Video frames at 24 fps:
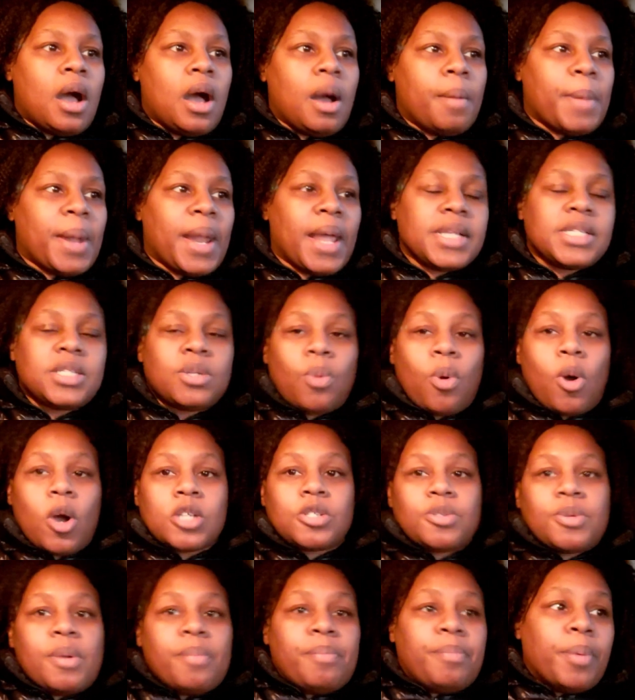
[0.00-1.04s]
I like to
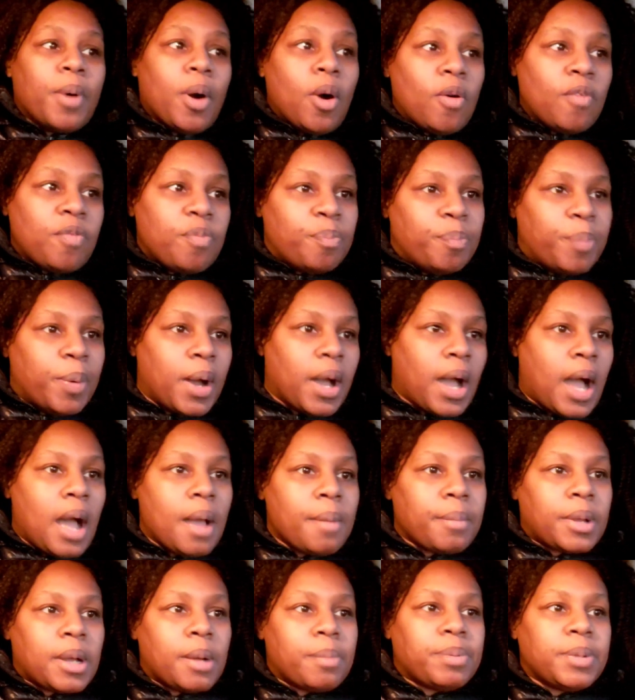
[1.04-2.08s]
wash with both, but
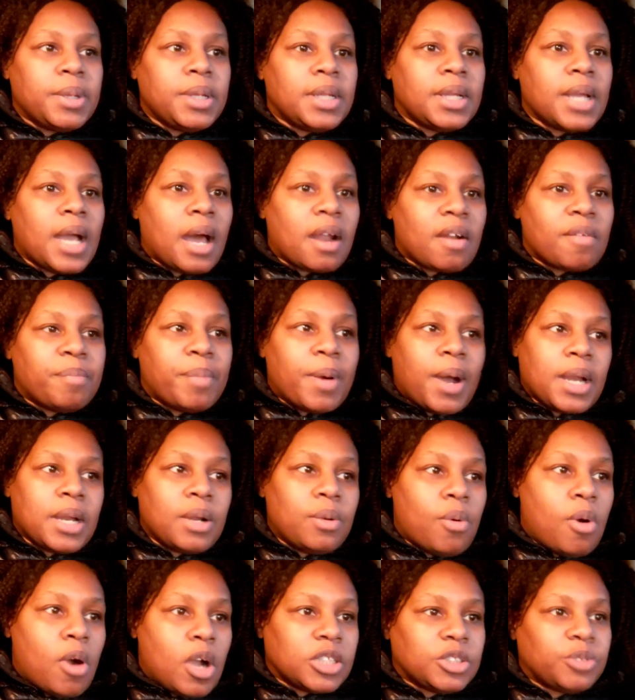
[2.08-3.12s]
I'm completely out of
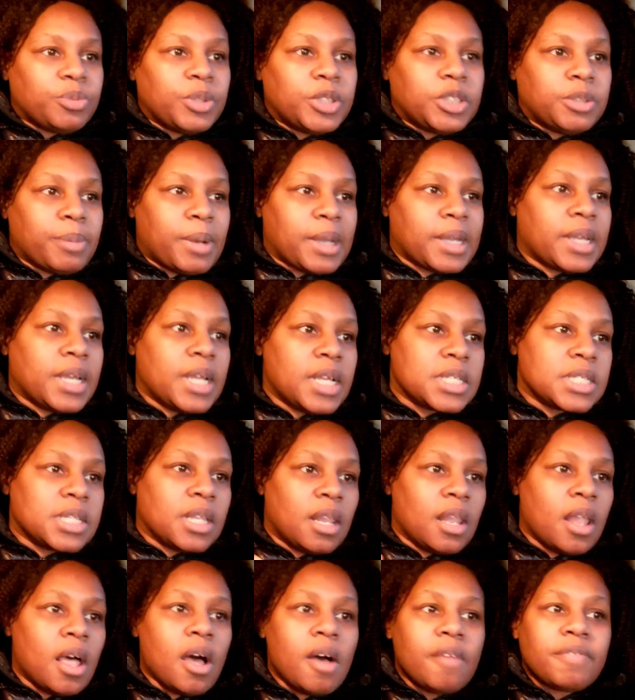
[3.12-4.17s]
body wash, which my kids
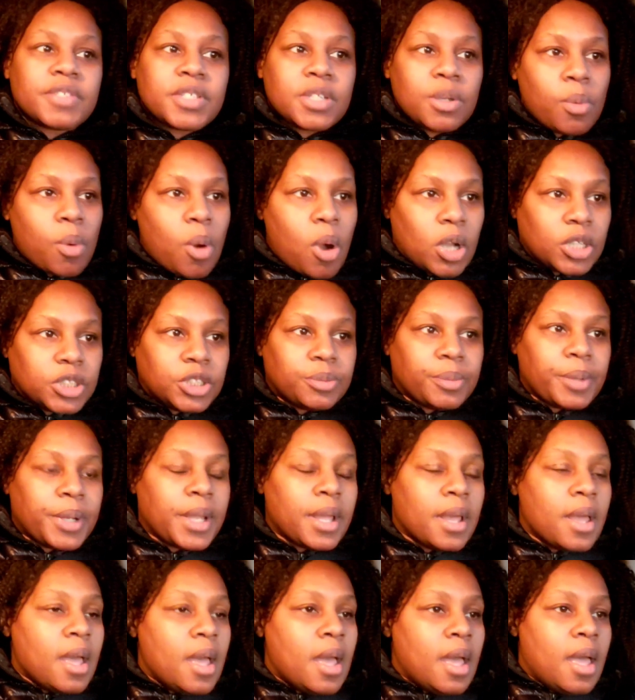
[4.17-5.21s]
love to wash
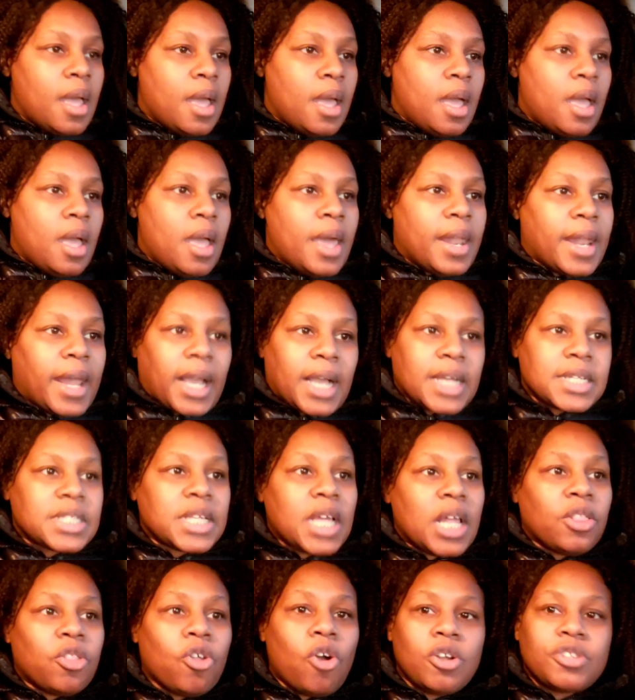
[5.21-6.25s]
with. And like I
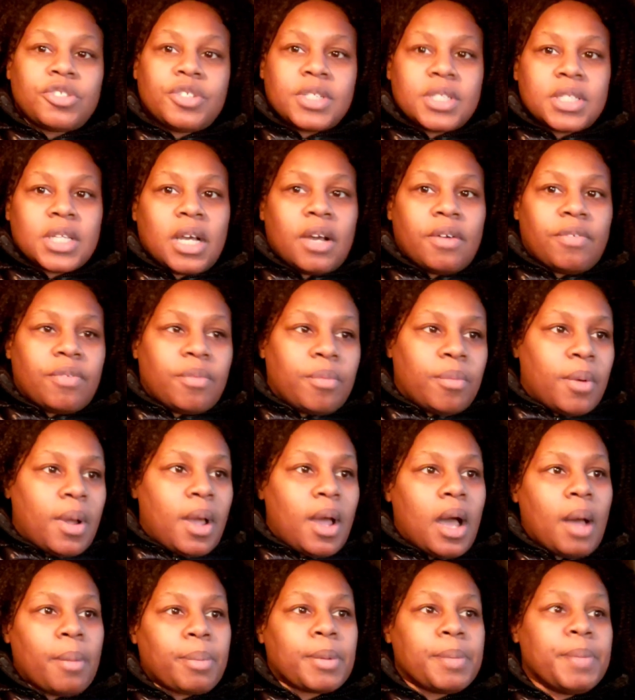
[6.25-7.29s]
said, laundry stuff.
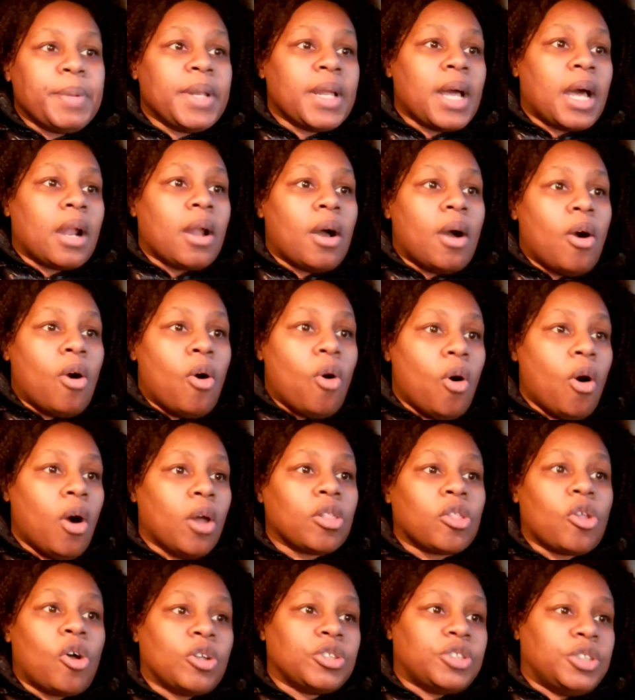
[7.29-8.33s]
I'm completely out of
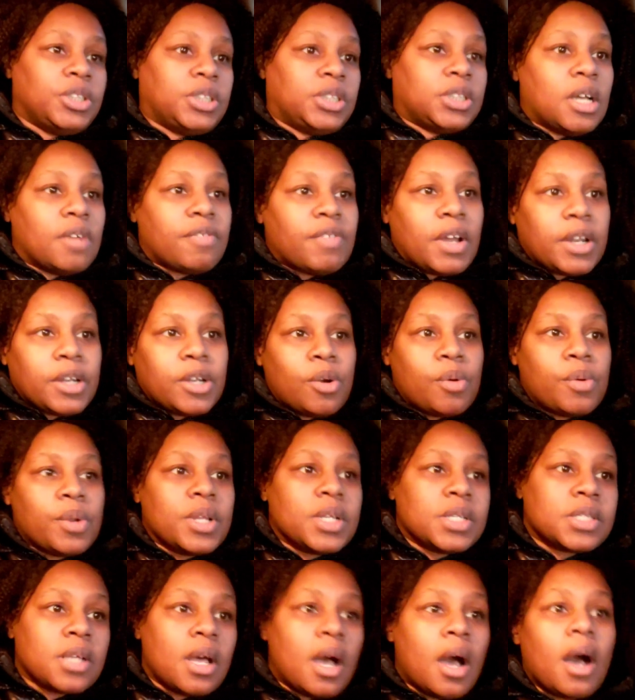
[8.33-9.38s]
all laundry stuff, I
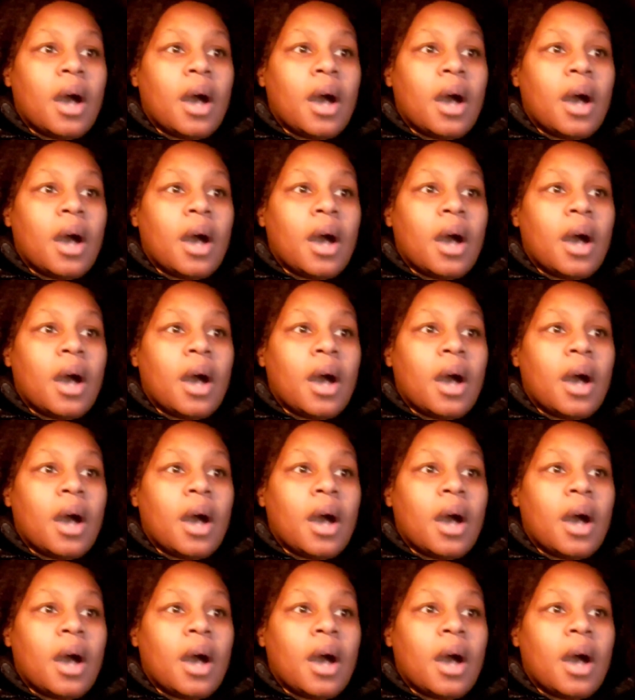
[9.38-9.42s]
noticed.